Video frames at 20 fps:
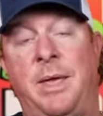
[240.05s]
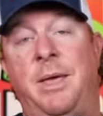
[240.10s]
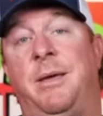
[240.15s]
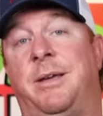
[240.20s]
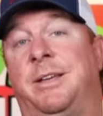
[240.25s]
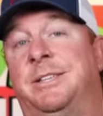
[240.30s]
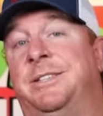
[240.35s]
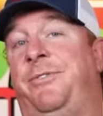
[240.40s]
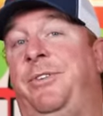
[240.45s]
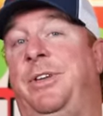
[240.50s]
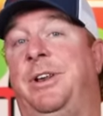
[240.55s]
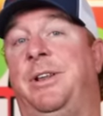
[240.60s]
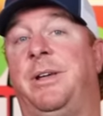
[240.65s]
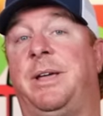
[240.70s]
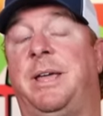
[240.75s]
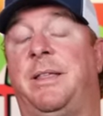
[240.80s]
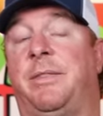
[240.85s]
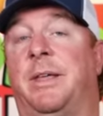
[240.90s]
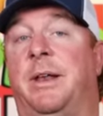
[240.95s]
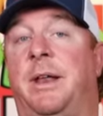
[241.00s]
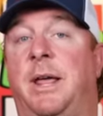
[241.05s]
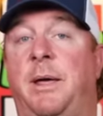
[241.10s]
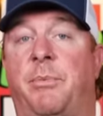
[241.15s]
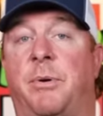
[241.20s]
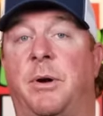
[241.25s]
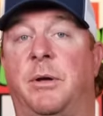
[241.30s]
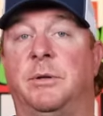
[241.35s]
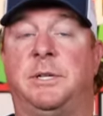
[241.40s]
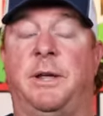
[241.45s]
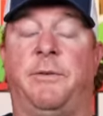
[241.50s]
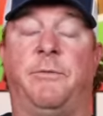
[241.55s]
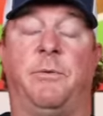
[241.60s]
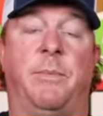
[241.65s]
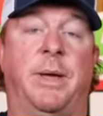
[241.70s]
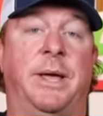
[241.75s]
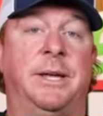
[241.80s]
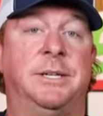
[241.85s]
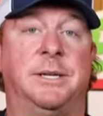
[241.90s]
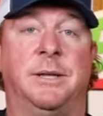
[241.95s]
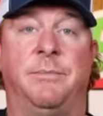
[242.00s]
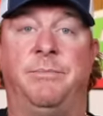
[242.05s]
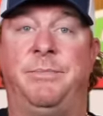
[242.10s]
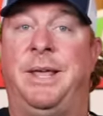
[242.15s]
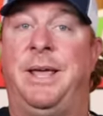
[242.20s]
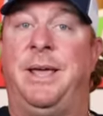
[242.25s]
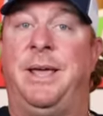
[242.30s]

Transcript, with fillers: Because if you look at the NEPROS information,